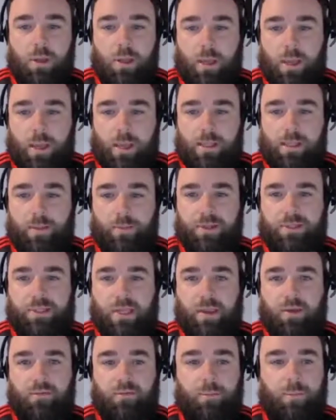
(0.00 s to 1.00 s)
to be
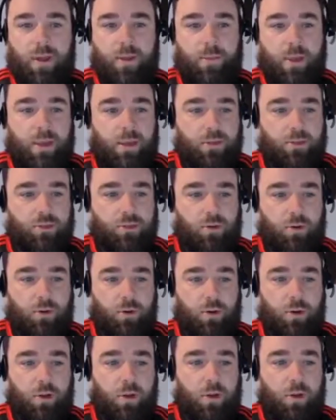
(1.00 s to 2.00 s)
saved by making sure